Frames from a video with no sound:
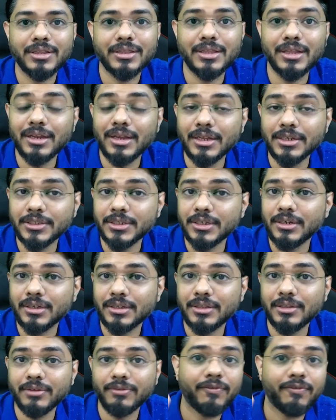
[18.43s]
the legend,
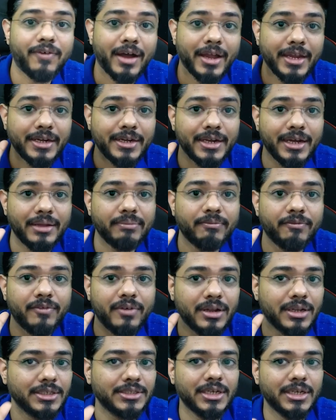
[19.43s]
the 5-time
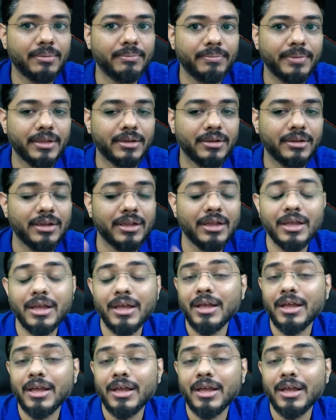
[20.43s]
world champion.